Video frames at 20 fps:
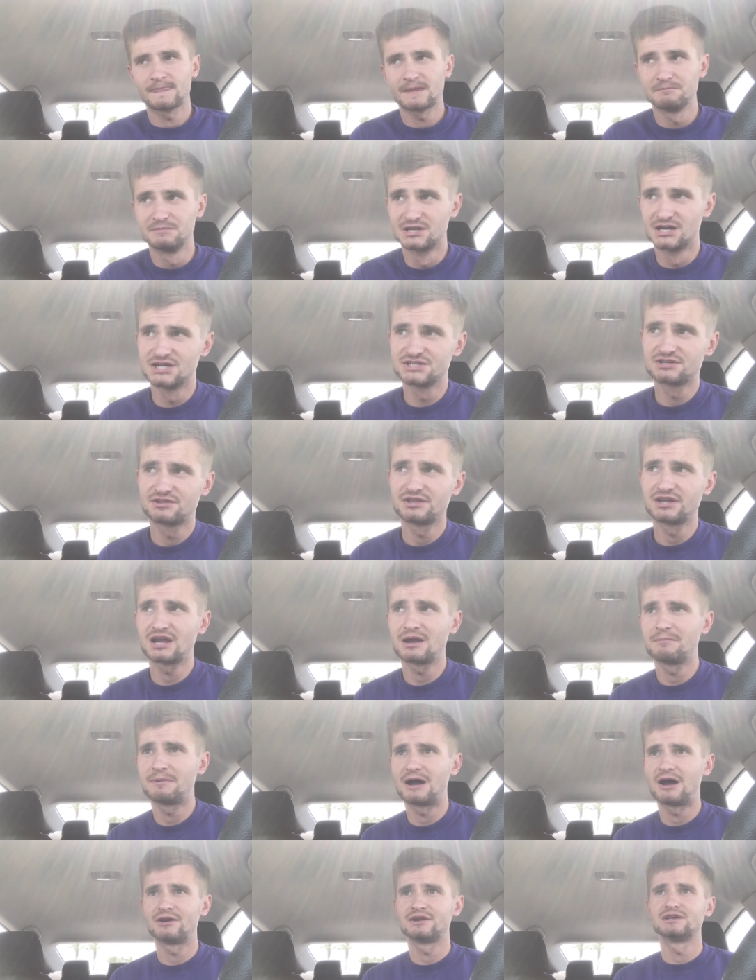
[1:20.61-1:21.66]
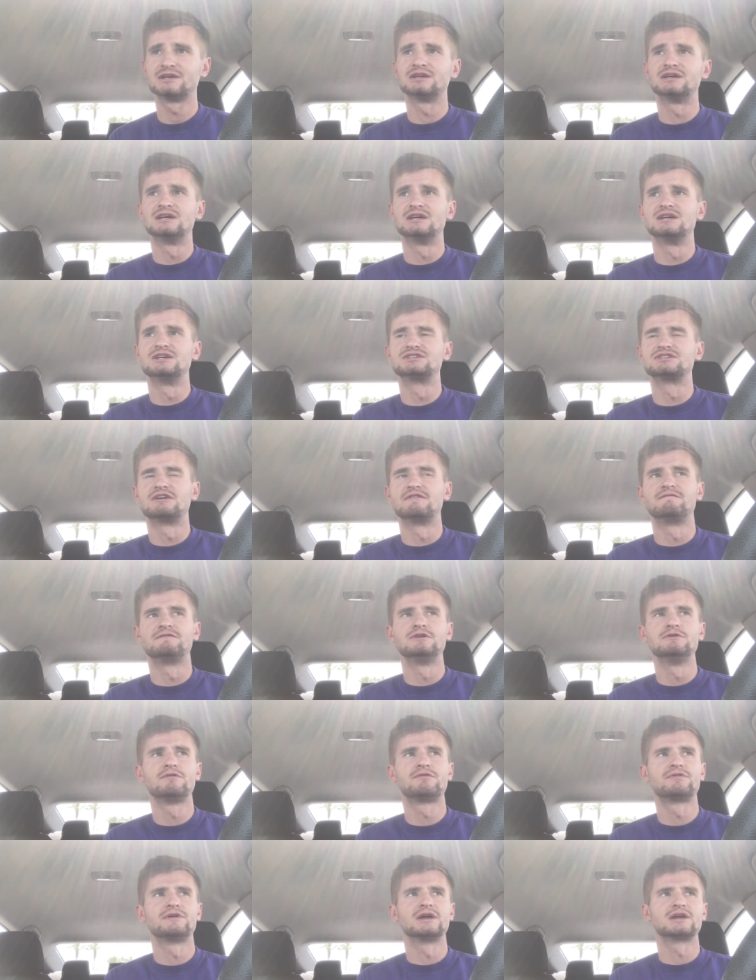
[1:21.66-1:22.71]
Because the thing about it is, if
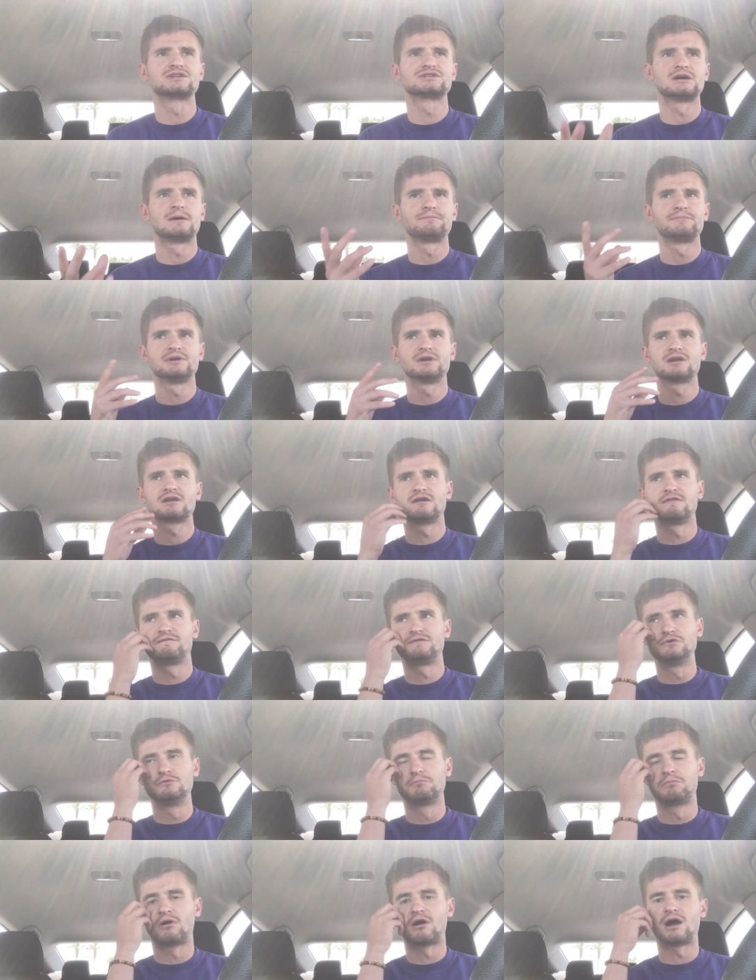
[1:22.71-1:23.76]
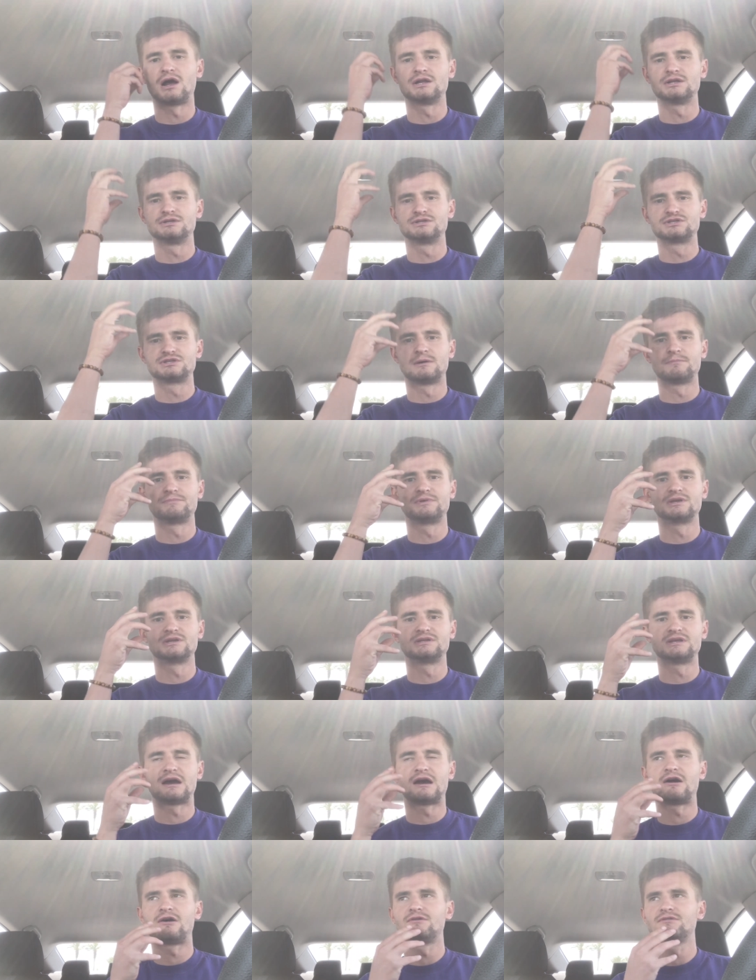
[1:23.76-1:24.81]
you think something, if you brought something
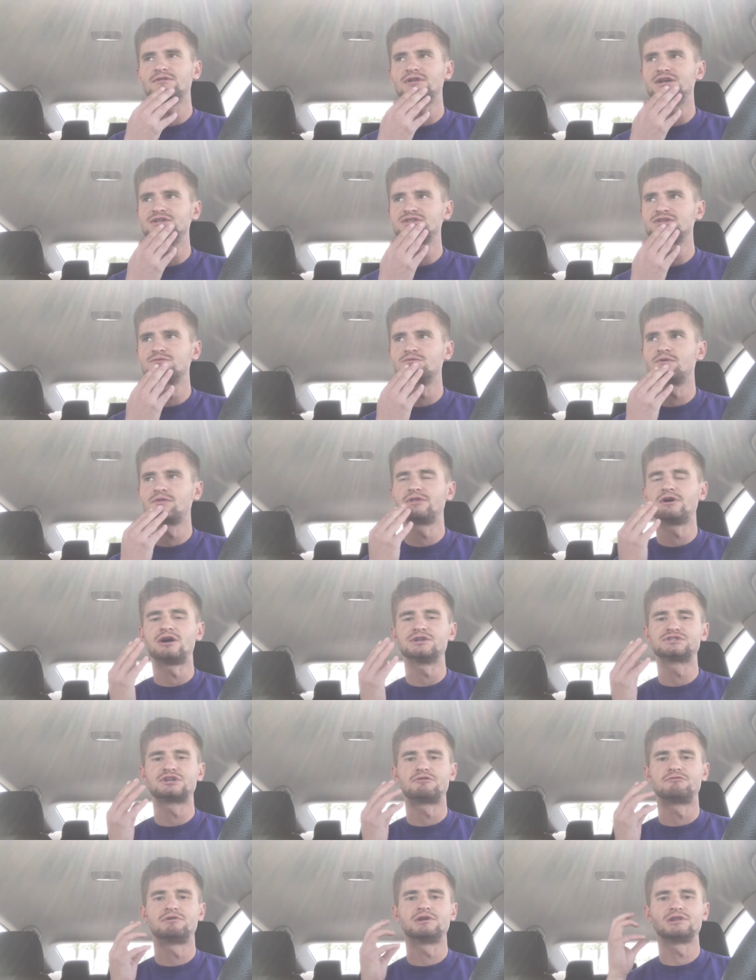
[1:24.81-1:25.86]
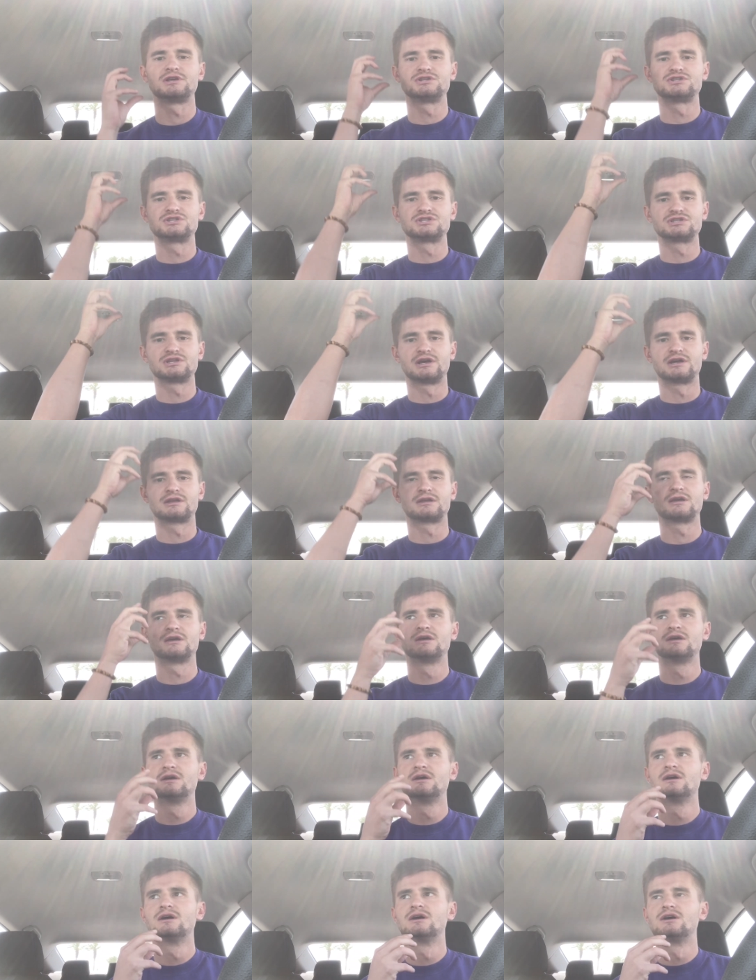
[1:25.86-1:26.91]
down, thoughts are really just like,
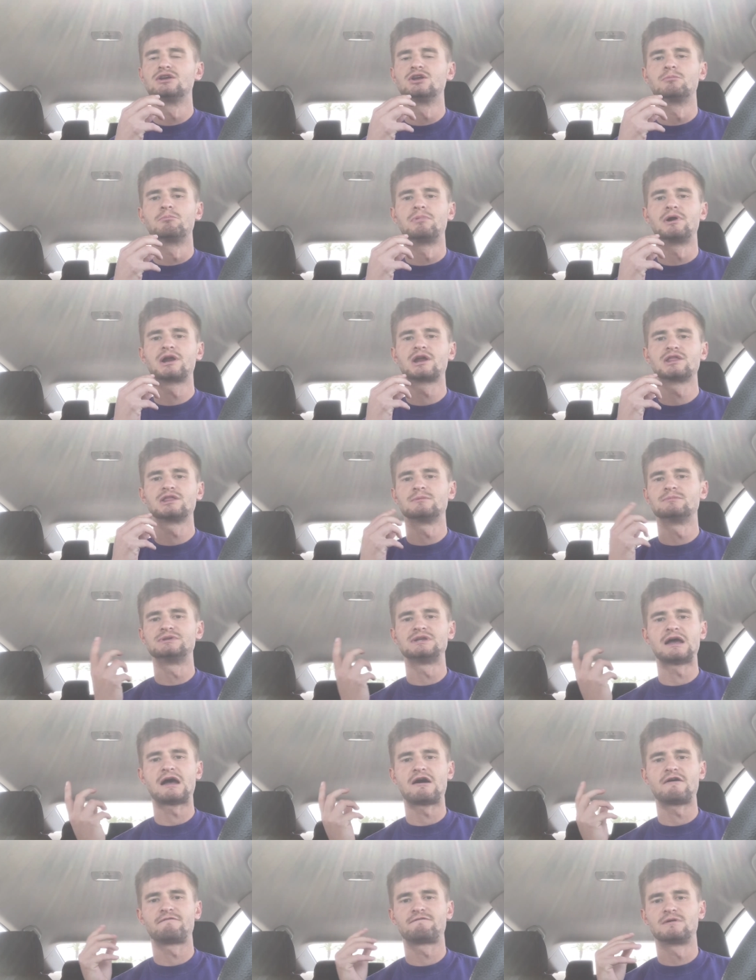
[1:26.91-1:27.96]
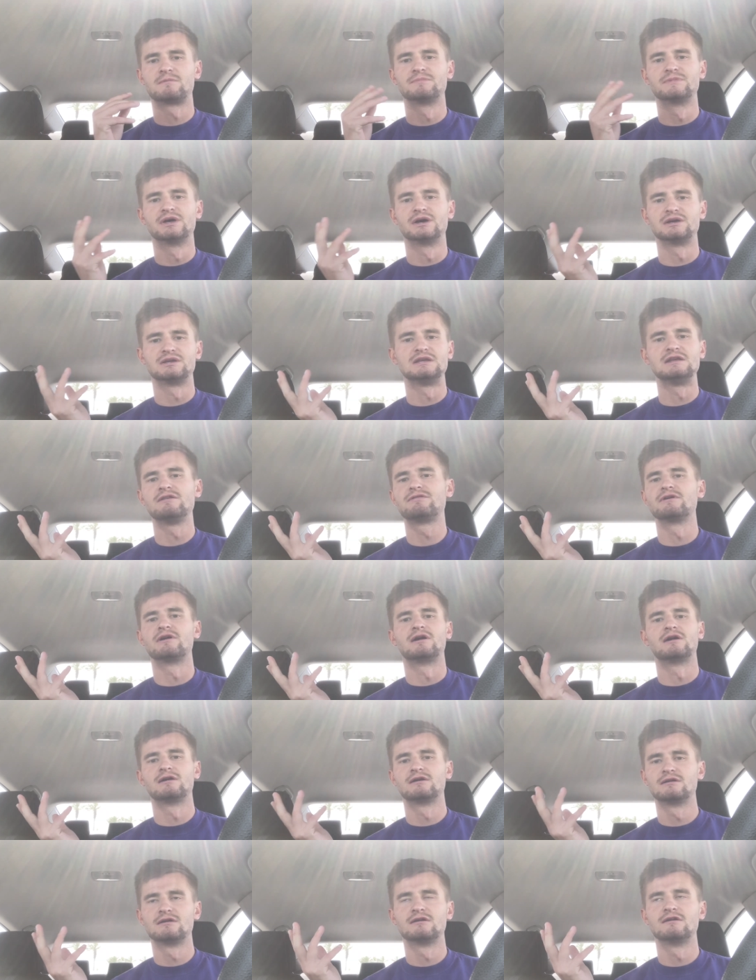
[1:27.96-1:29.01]
you're bringing them down from the
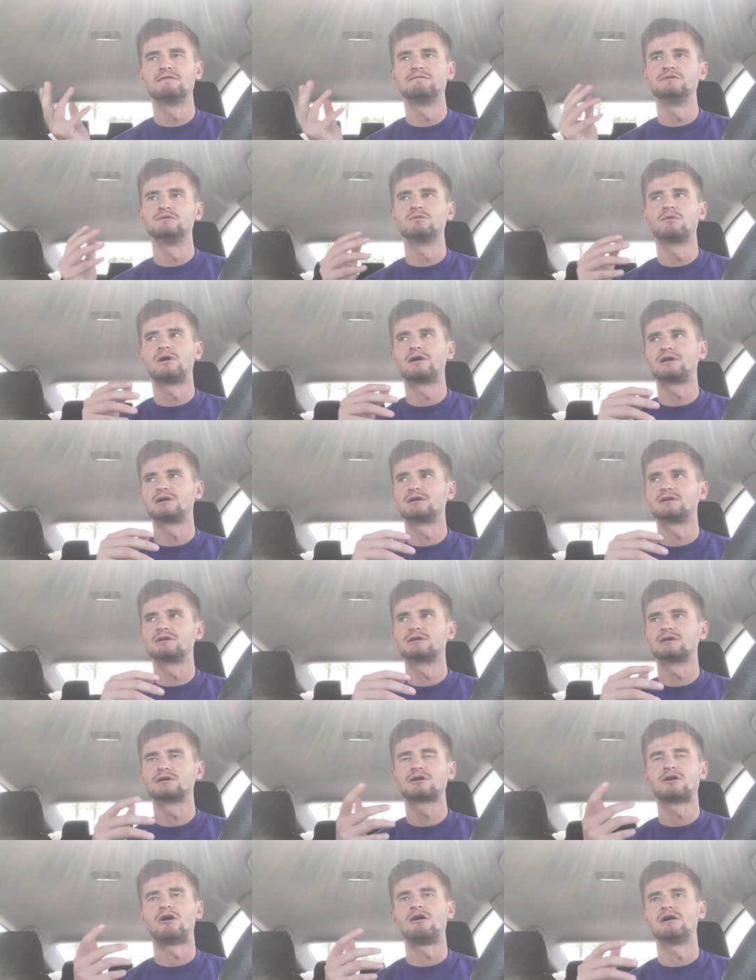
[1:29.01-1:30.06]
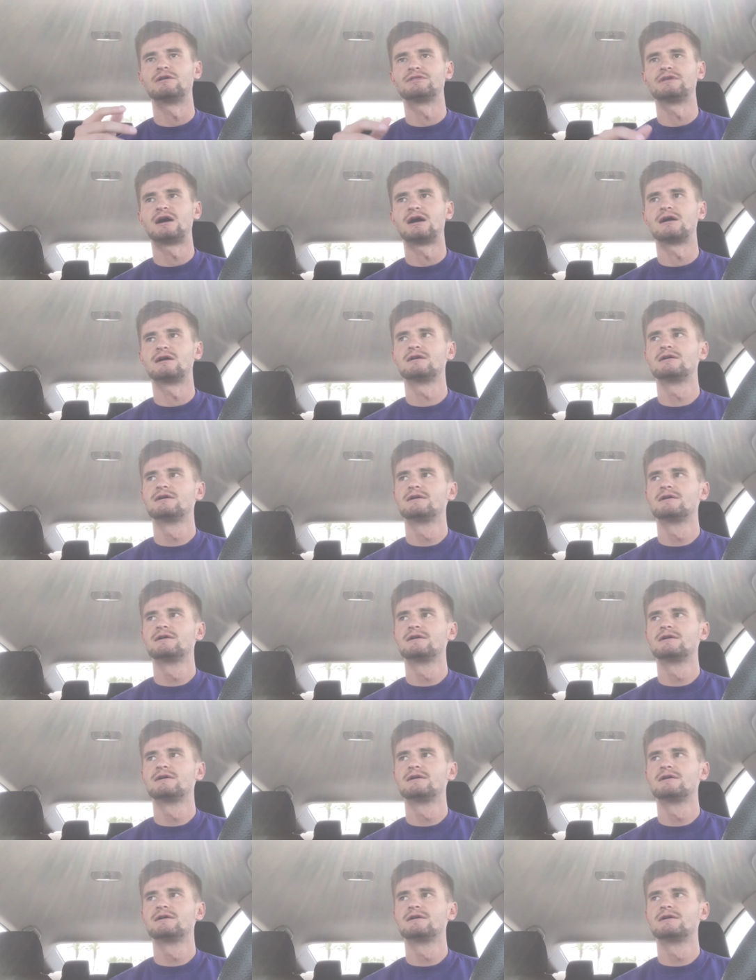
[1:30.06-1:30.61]
ether, if you want to call it that.